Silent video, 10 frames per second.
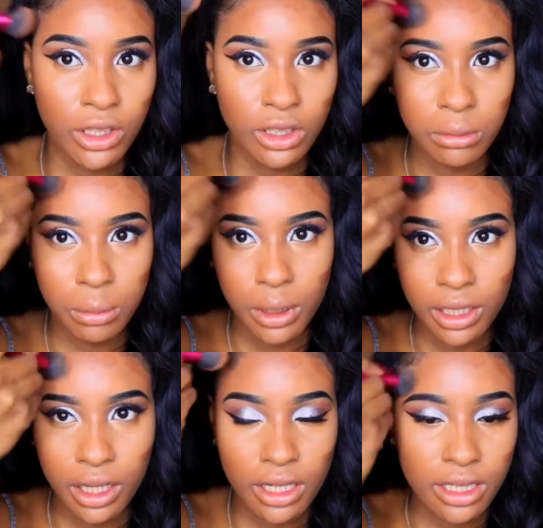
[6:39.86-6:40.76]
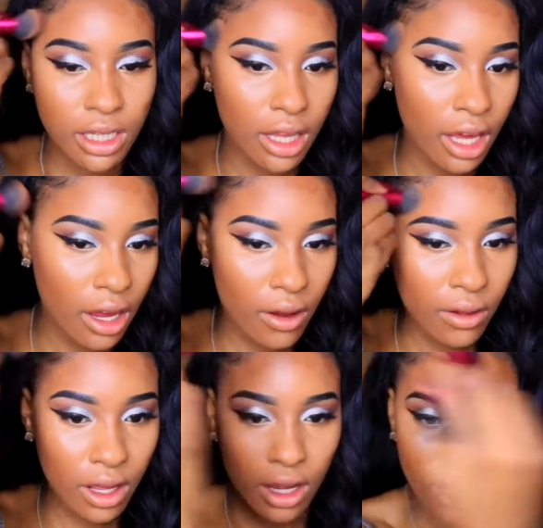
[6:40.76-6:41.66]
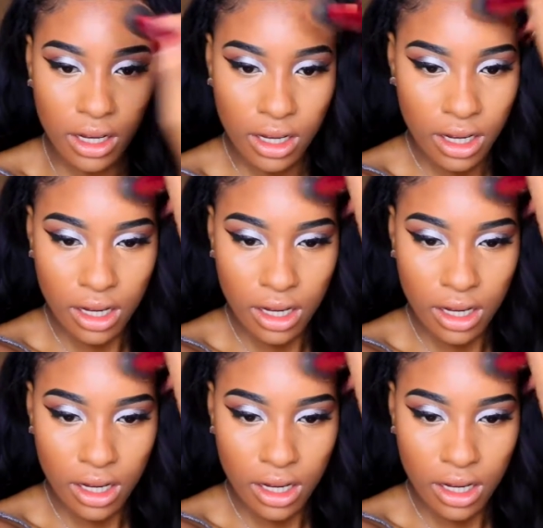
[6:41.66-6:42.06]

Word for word: Make sure you blend it into the hairline